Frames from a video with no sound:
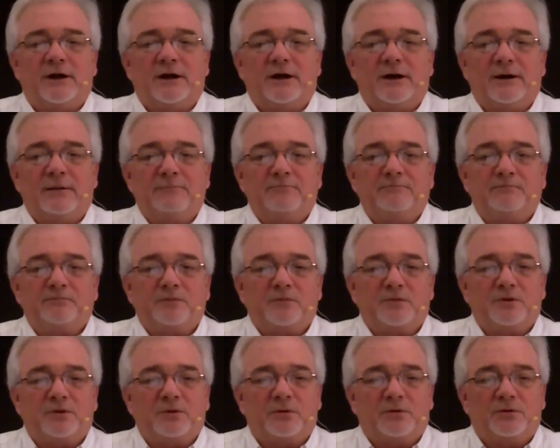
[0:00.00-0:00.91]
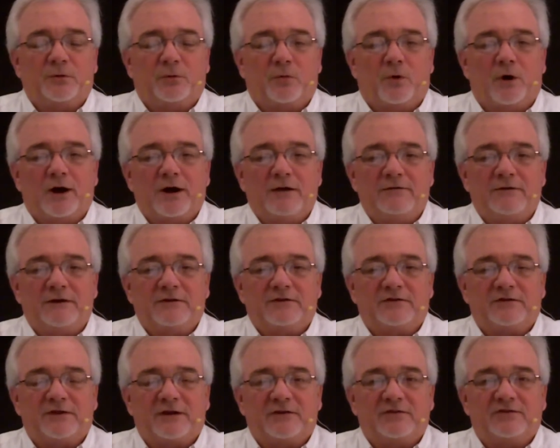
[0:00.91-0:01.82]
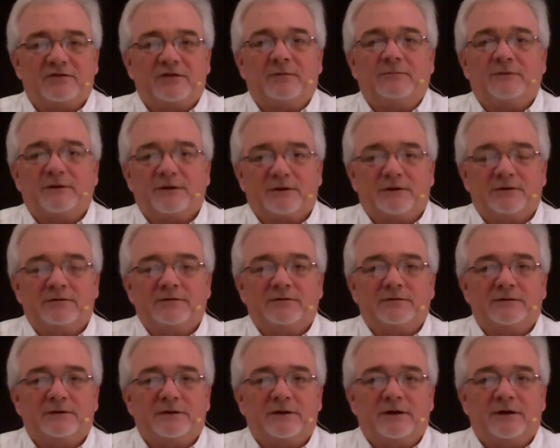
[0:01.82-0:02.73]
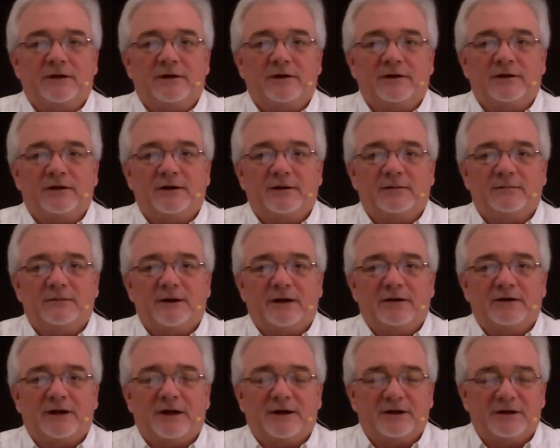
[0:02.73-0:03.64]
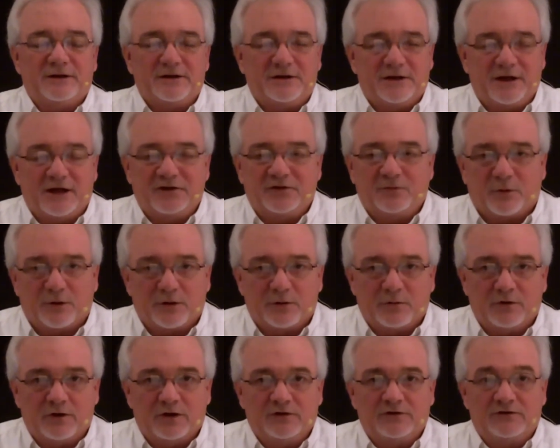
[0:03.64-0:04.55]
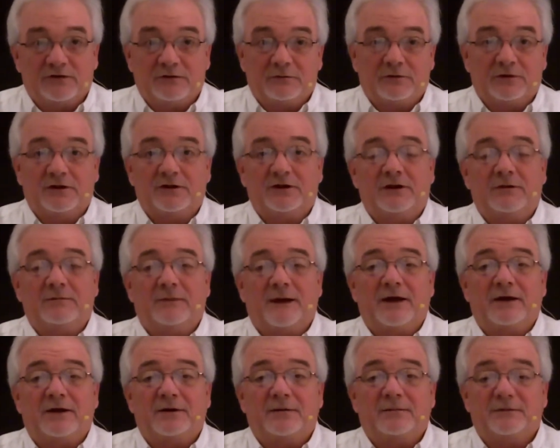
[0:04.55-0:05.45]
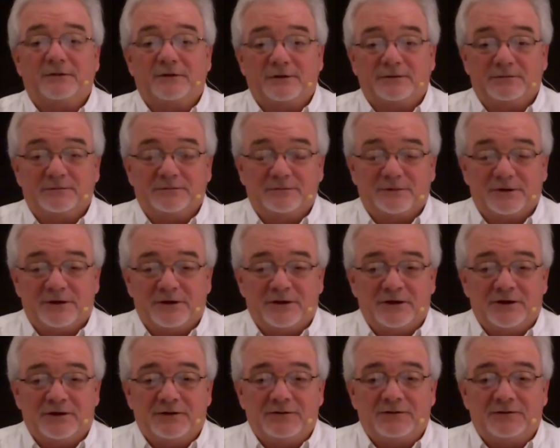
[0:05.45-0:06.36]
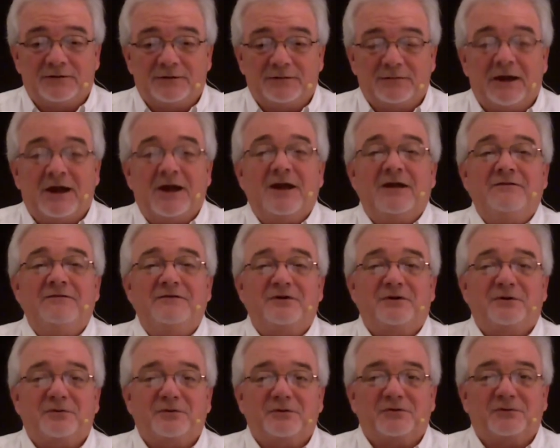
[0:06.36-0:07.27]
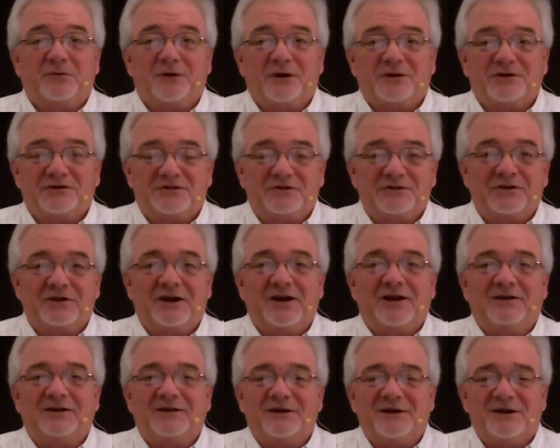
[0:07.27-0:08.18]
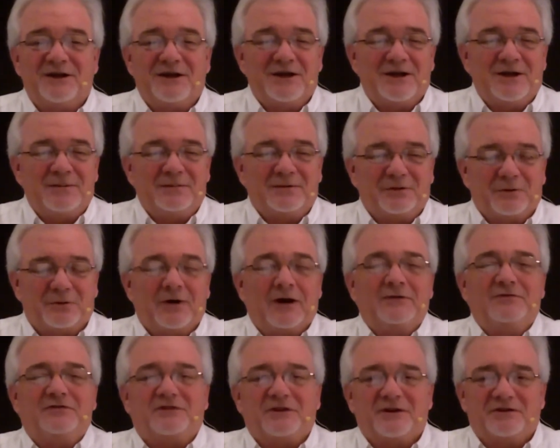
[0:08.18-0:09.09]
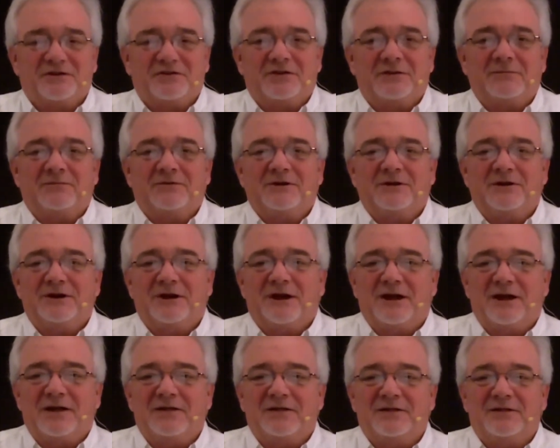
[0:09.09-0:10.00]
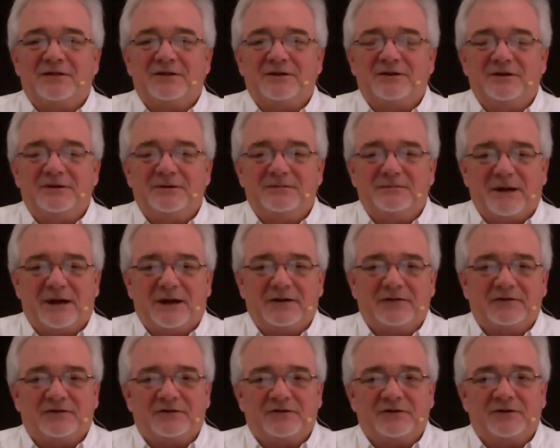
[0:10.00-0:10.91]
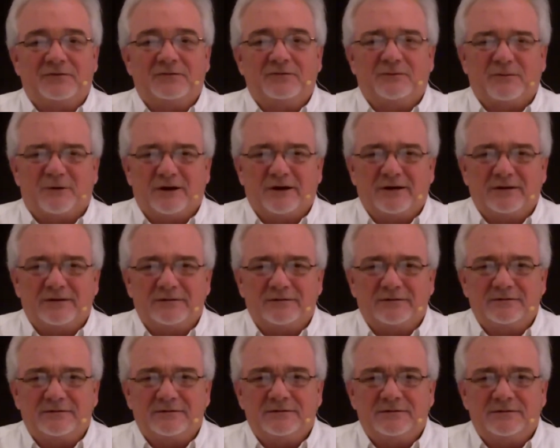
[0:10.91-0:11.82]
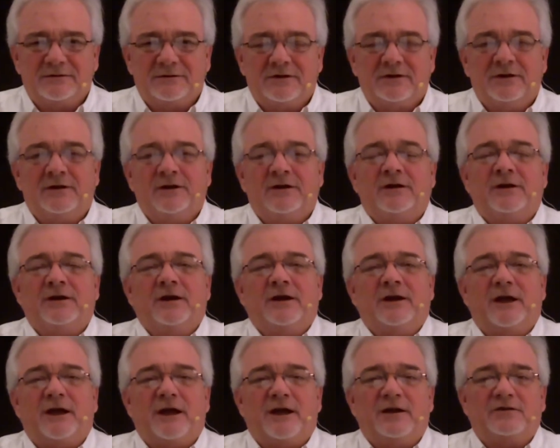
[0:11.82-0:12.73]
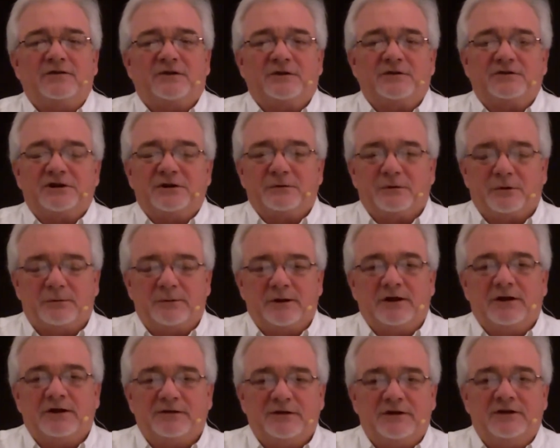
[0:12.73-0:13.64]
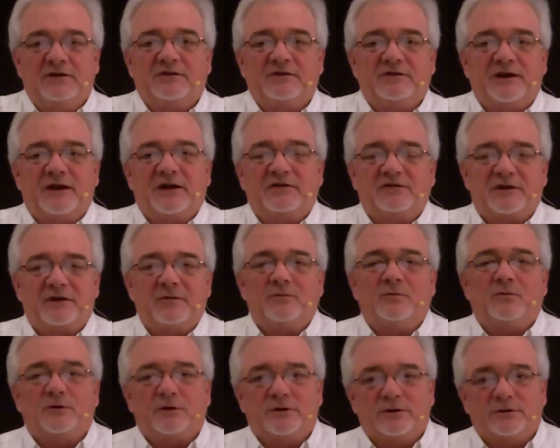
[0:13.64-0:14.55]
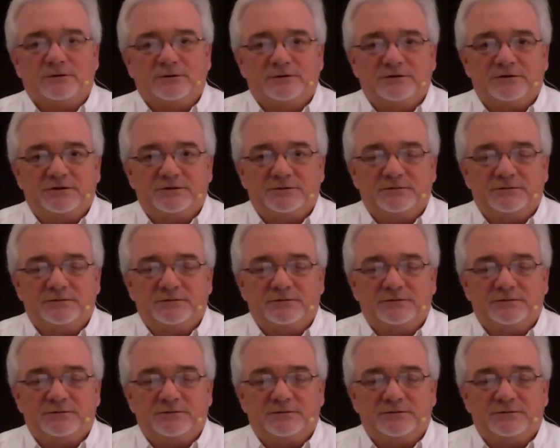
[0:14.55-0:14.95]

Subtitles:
The wife had said something, and I didn't catch what it was, and it really didn't matter. The behavior was what stood out. But the wife said something, and the man said, "What?" And so she repeated the exact same words.